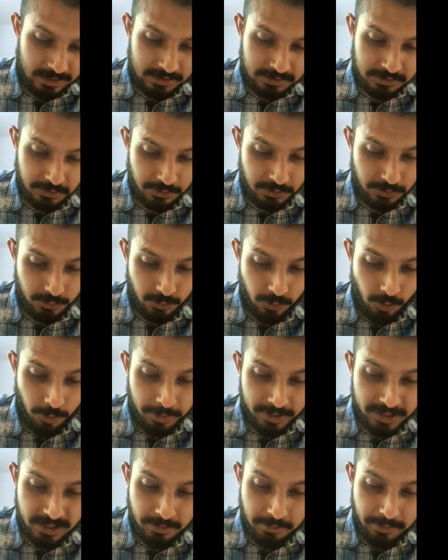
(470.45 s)
So you
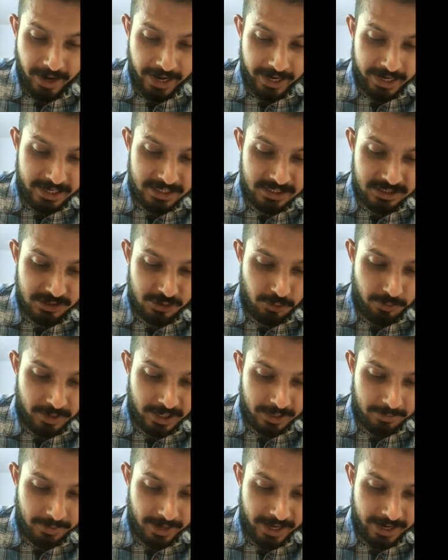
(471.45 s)
open the brackets, you
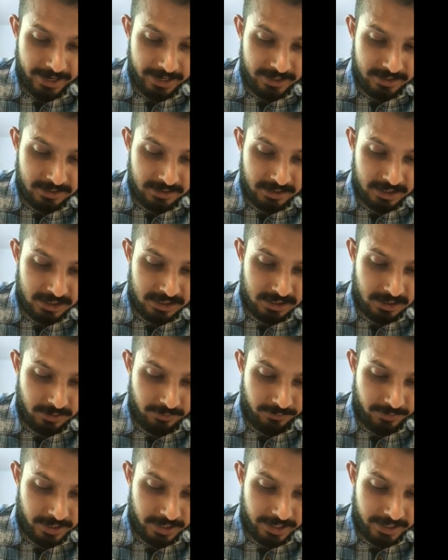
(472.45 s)
multiply it, this
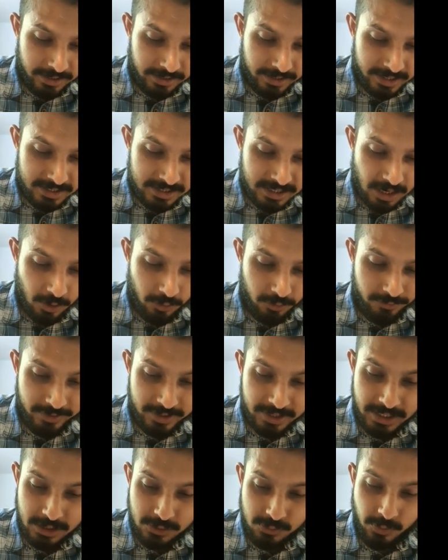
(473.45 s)
term will get cancelled out
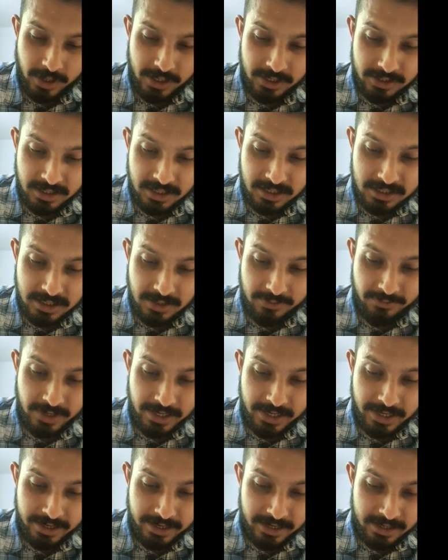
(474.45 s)
with this one, this term
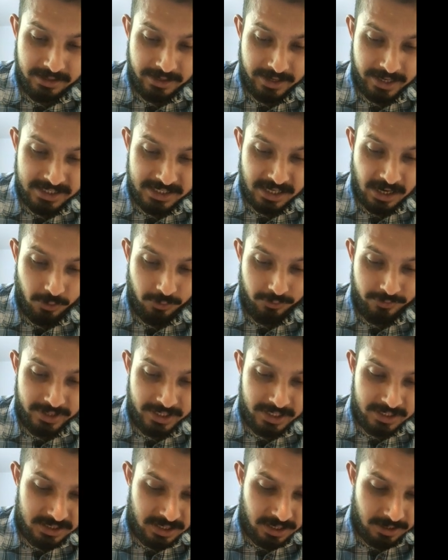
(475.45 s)
will get cancelled out with
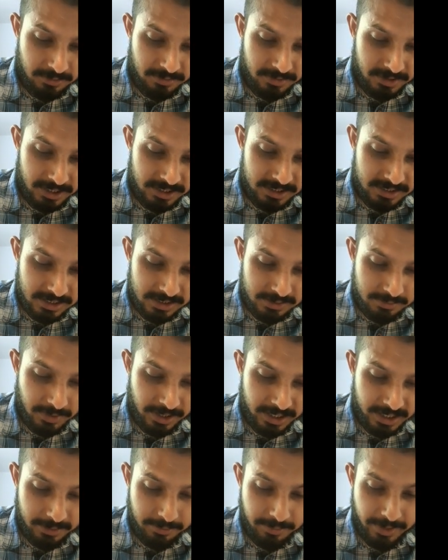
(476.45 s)
this term, this is
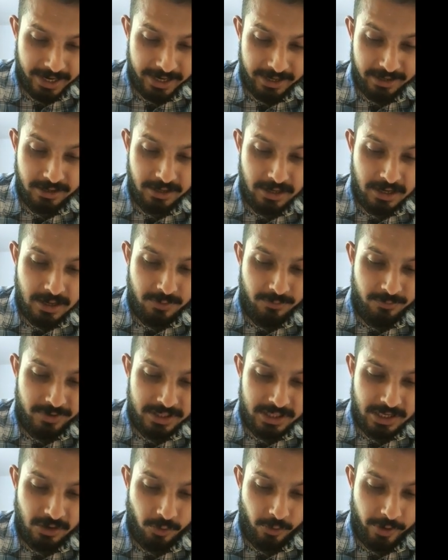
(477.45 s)
multiplied
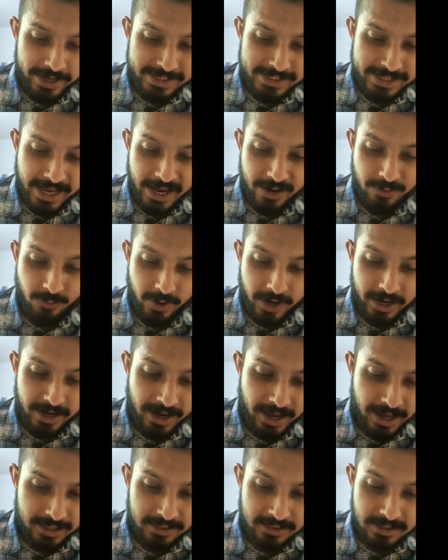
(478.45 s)
with the noise n1,
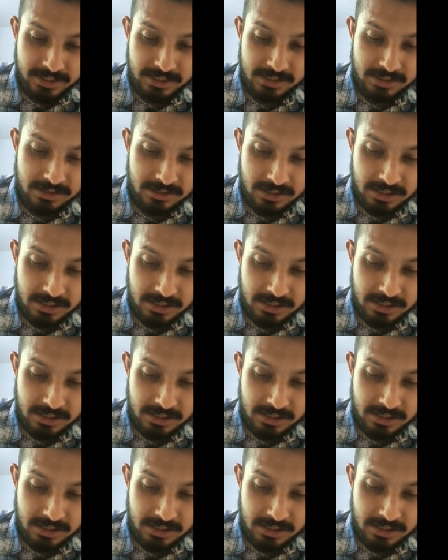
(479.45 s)
and this